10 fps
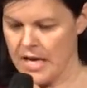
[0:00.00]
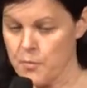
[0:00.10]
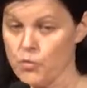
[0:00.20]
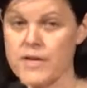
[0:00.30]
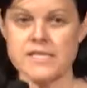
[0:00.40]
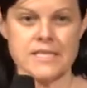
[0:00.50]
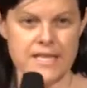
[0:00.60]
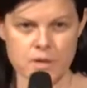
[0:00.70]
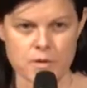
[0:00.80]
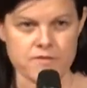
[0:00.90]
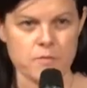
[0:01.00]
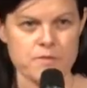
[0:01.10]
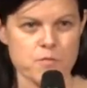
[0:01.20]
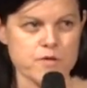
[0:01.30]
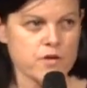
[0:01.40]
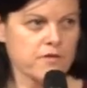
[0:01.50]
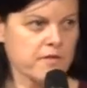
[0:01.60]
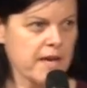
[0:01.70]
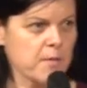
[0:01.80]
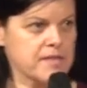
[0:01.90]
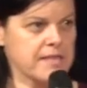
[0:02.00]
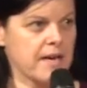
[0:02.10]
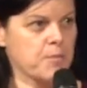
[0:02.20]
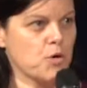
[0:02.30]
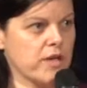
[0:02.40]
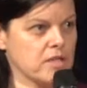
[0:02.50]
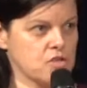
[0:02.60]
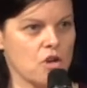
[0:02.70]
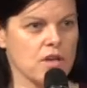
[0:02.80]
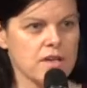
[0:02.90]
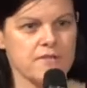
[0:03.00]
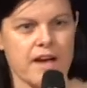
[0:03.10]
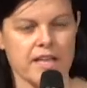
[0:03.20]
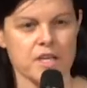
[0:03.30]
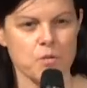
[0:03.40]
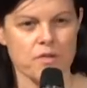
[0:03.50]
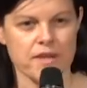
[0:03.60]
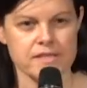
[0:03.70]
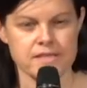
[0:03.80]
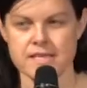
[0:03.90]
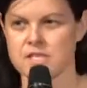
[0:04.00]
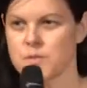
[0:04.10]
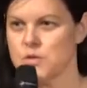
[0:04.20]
More recently, we've moved on from that. We started putting a dollar value on these things.